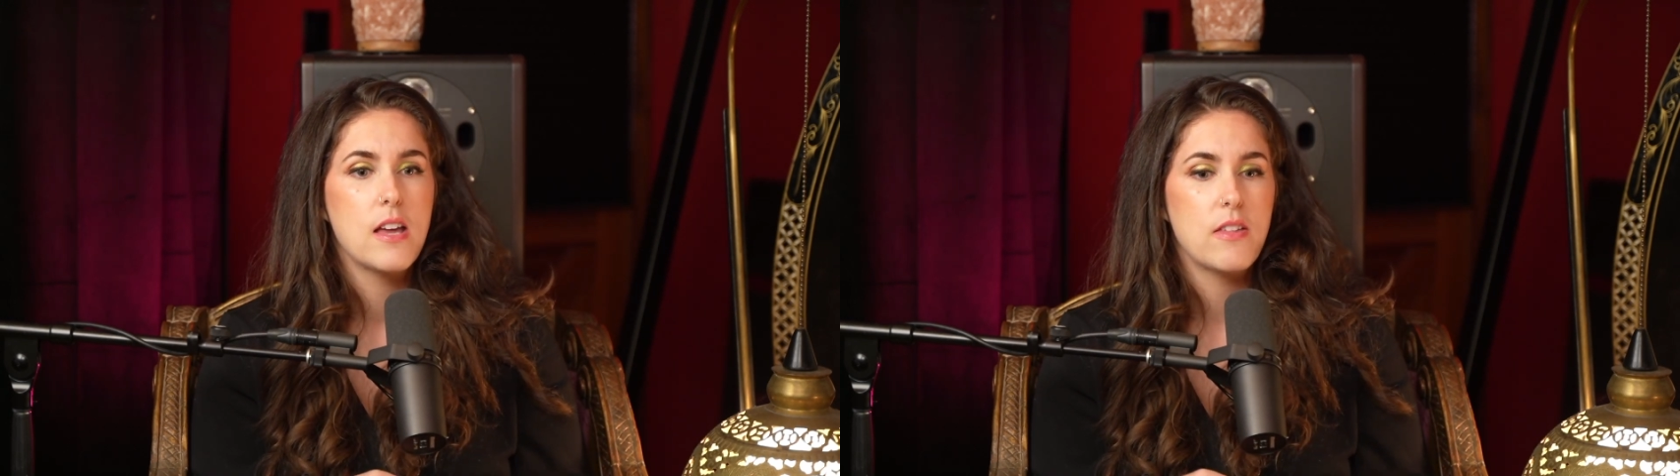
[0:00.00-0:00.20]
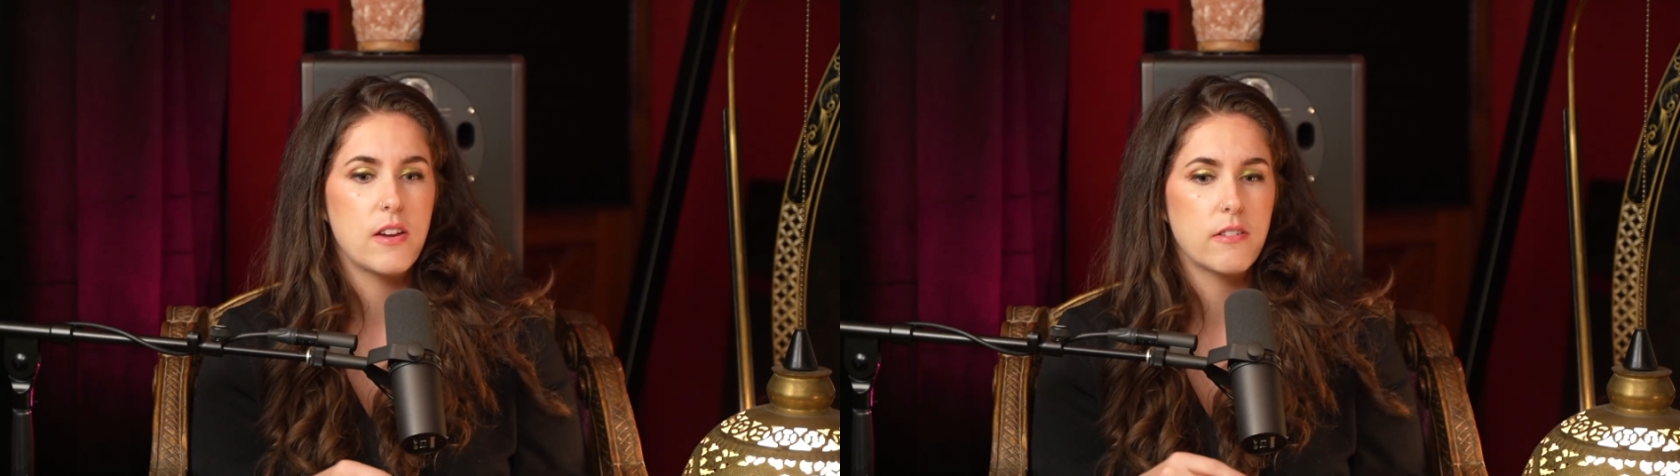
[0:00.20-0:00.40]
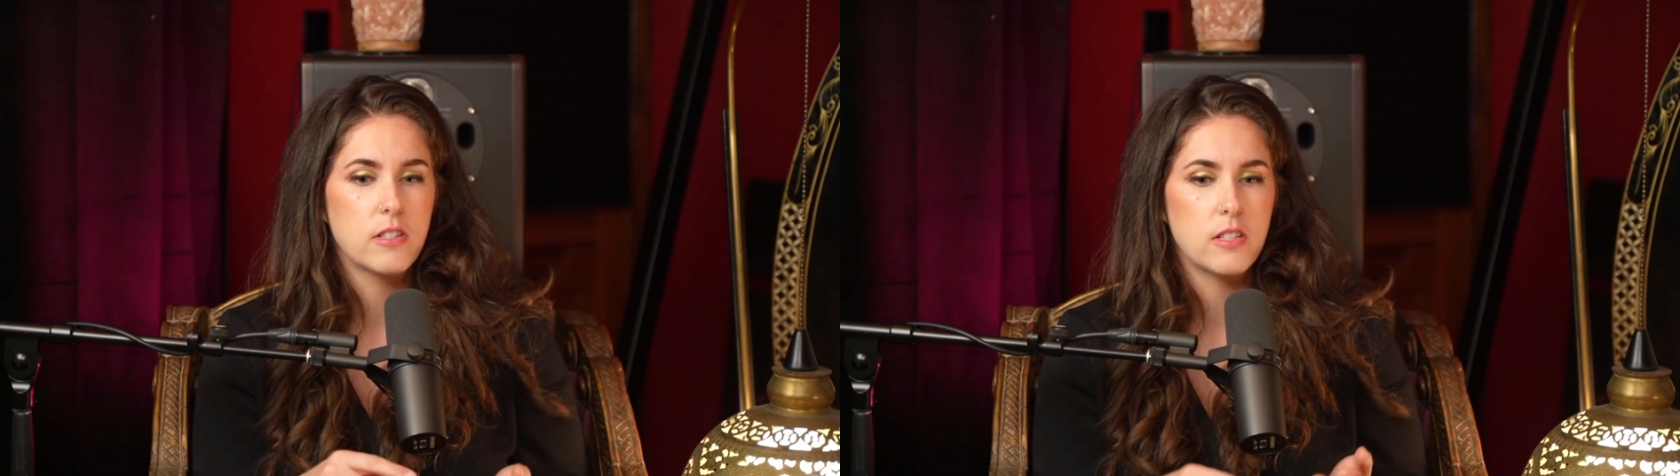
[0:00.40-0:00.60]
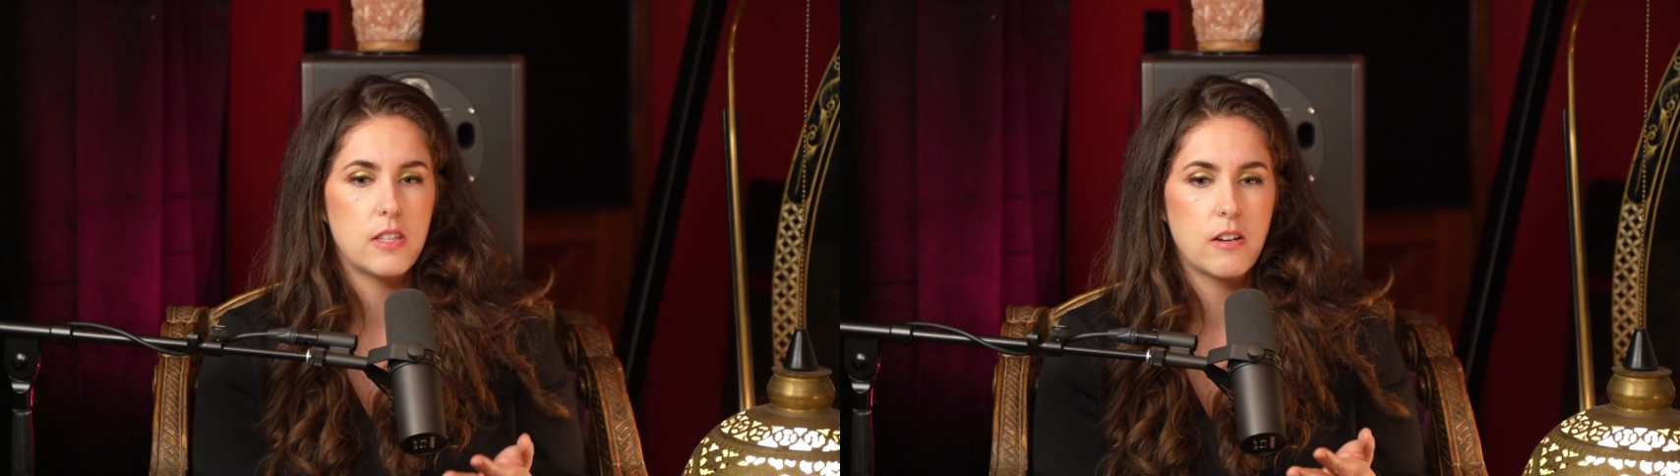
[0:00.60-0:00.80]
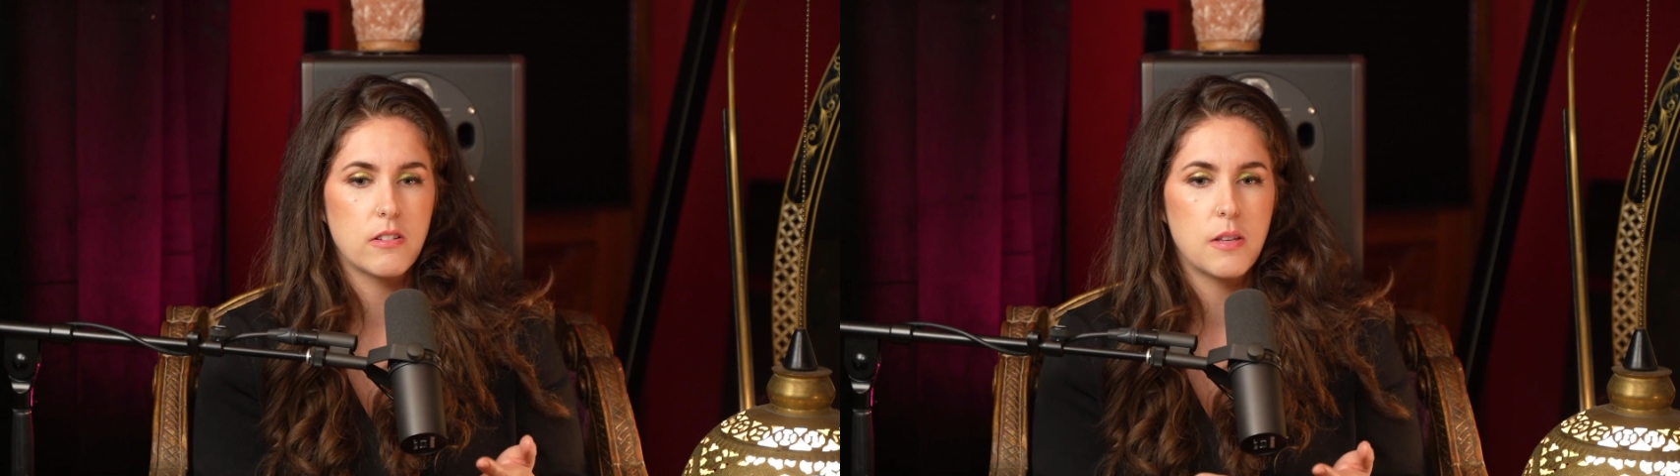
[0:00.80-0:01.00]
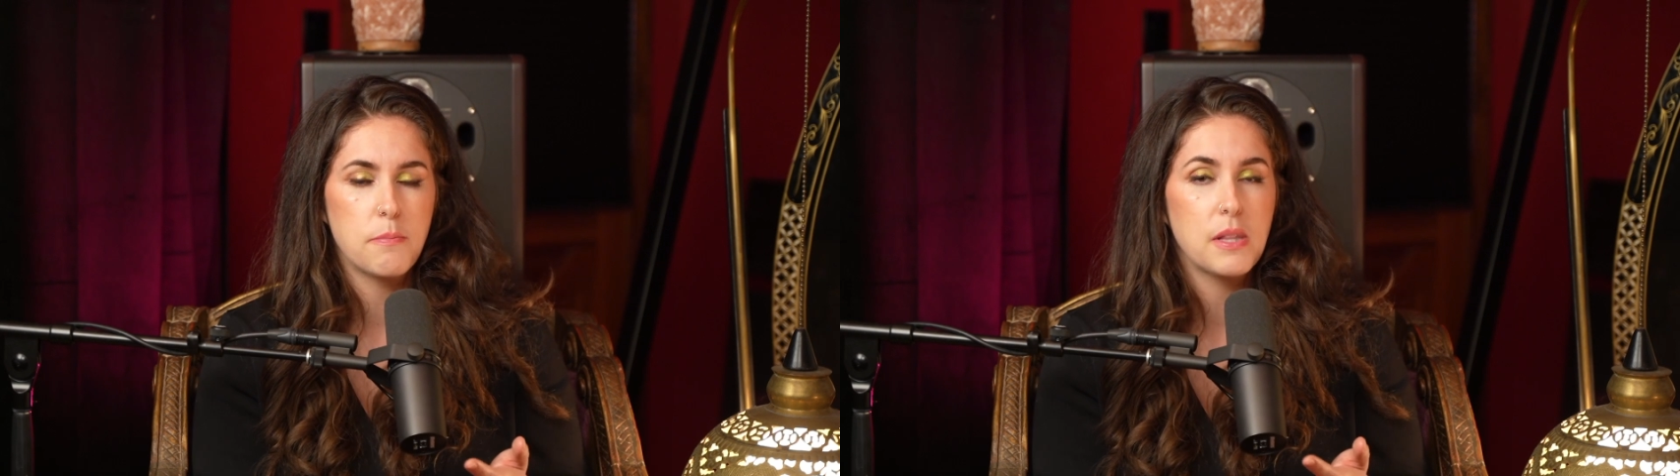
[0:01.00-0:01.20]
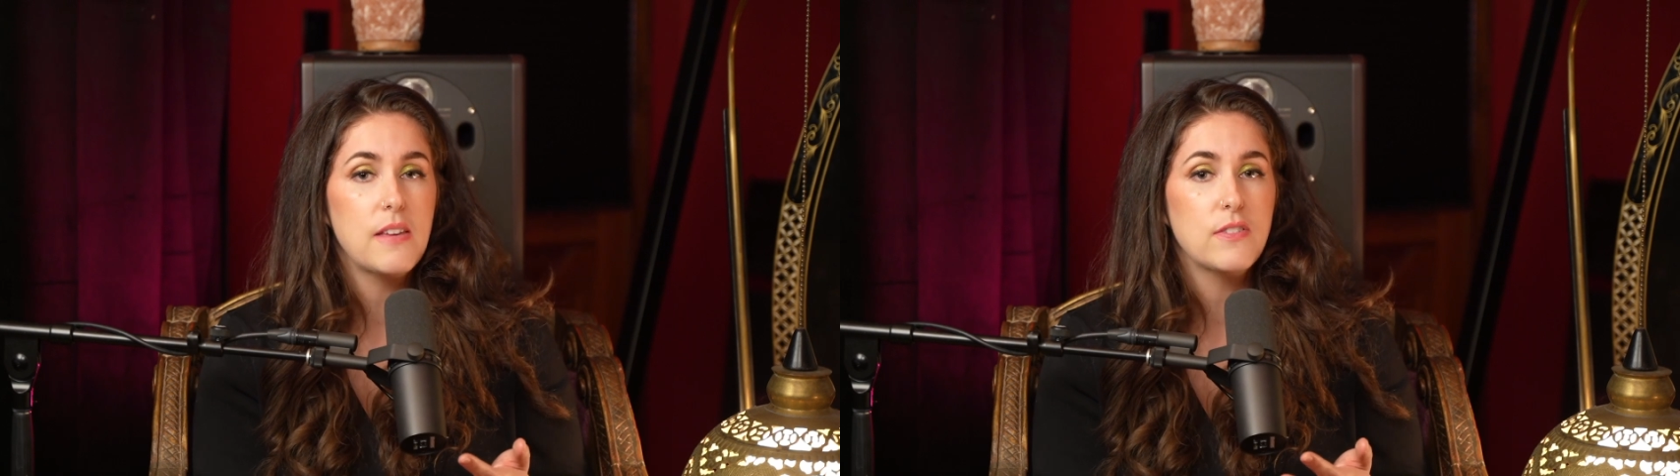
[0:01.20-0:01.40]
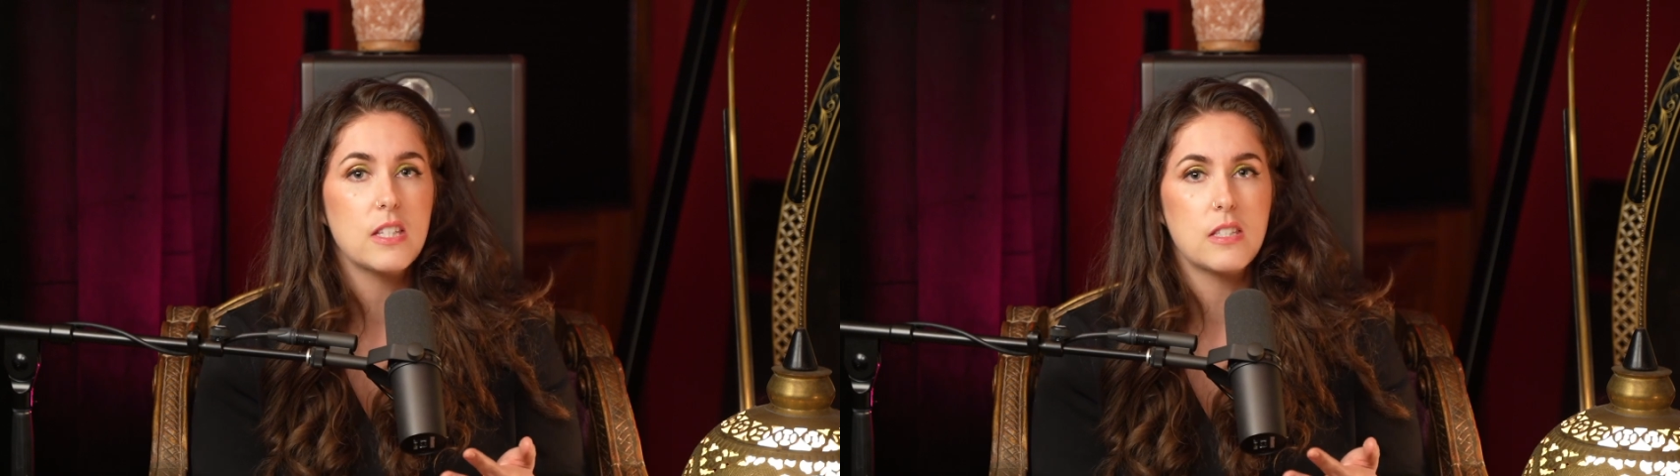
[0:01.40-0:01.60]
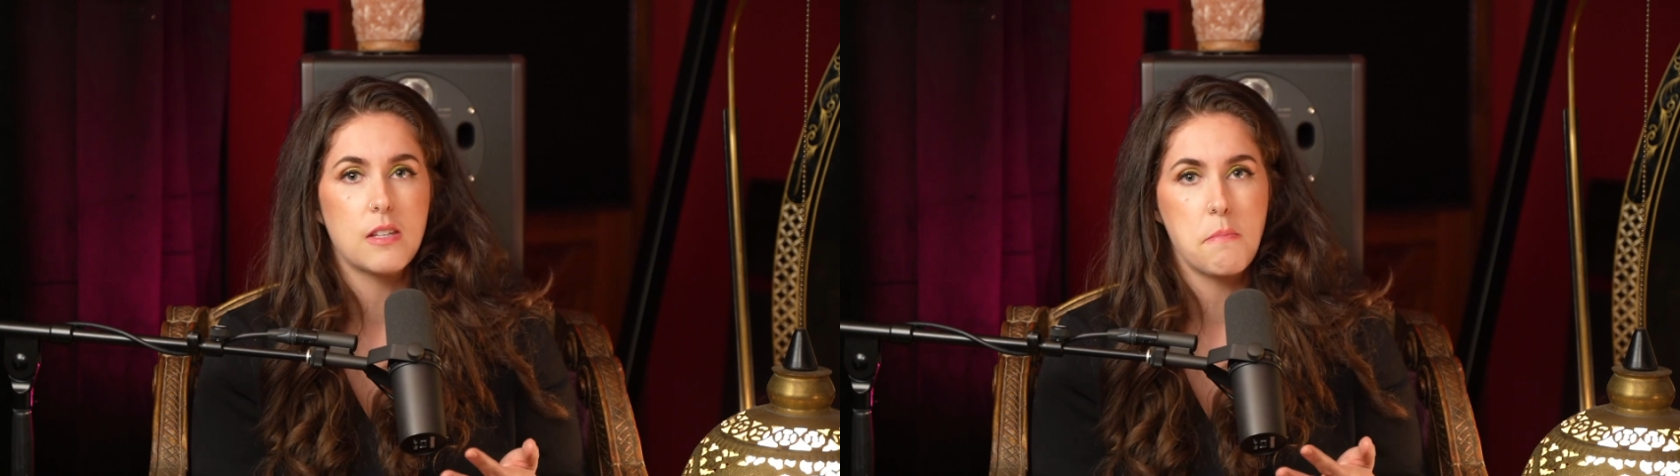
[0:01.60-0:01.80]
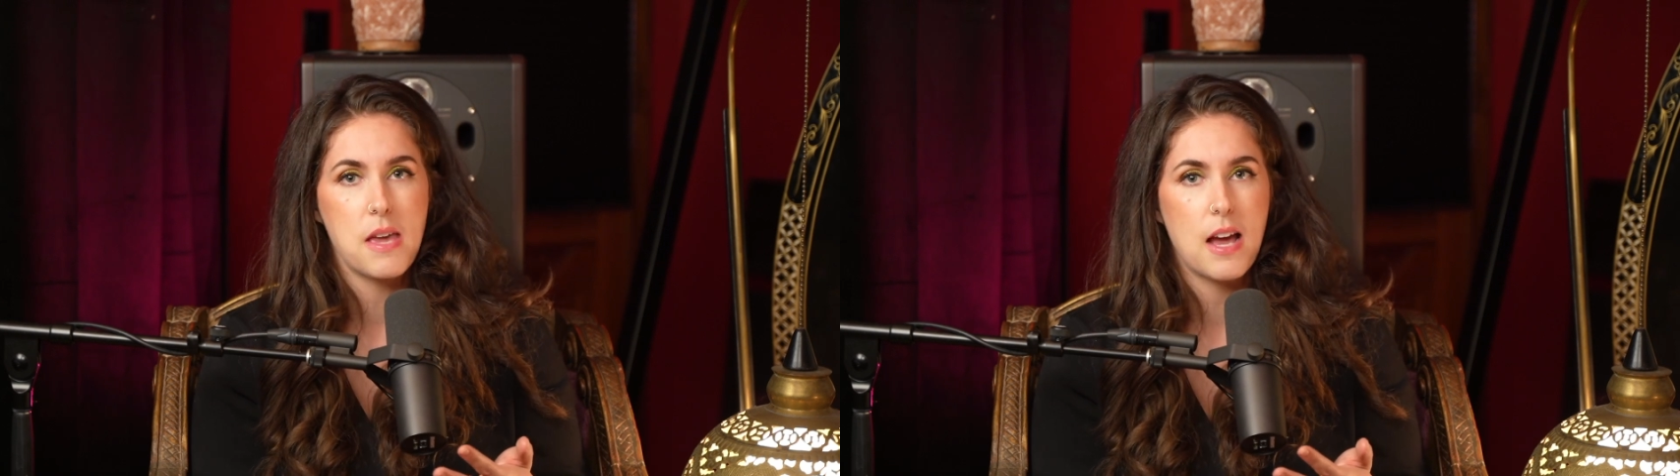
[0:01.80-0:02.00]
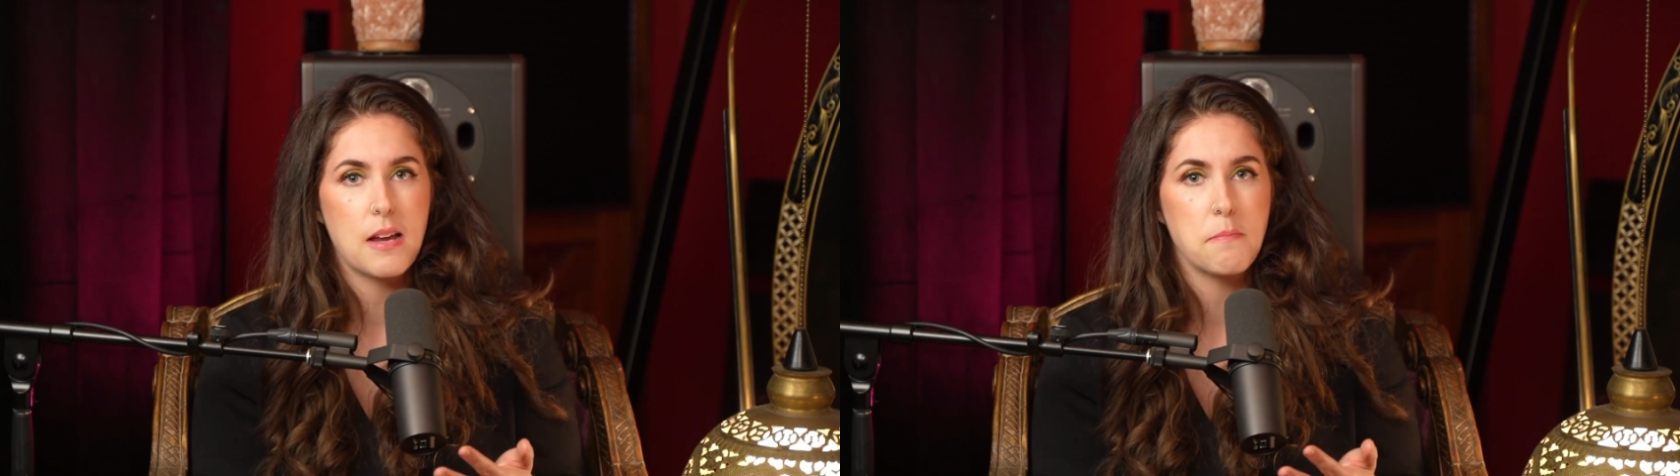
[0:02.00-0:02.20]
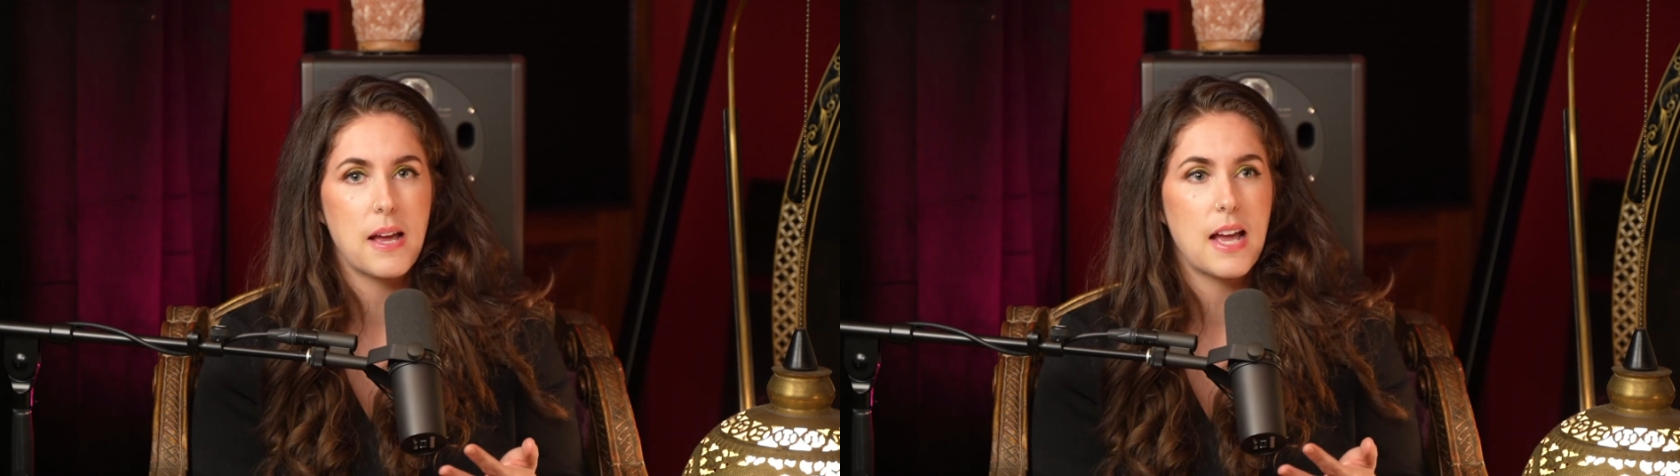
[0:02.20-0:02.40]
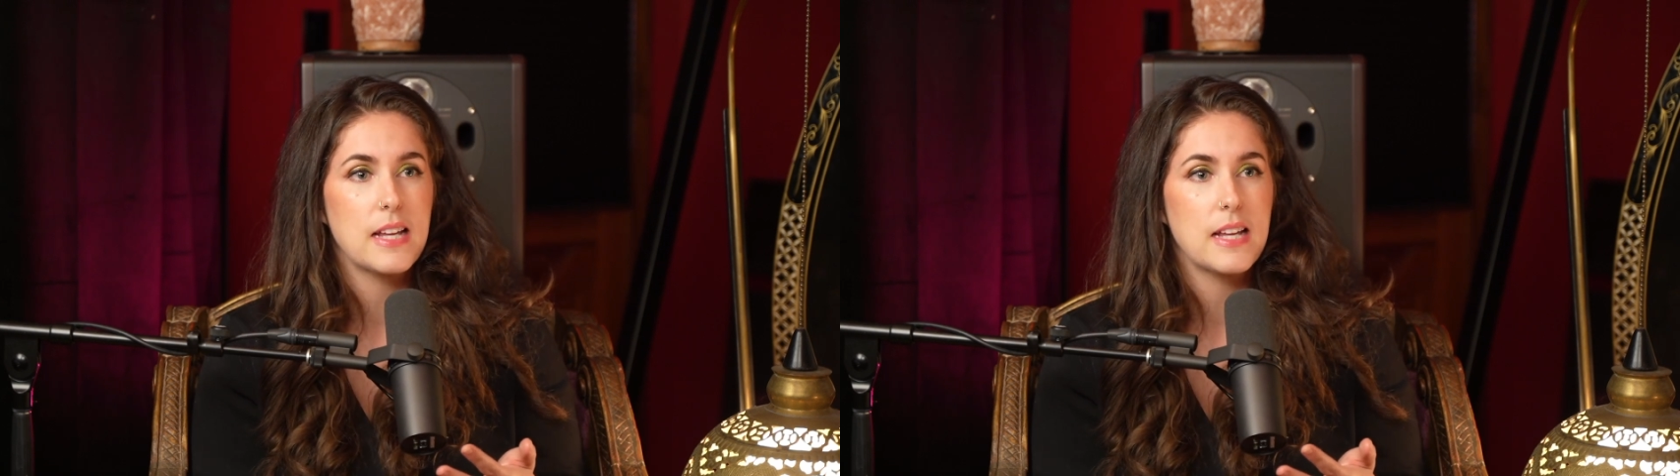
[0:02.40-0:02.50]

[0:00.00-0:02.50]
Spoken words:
there's a belief system behind my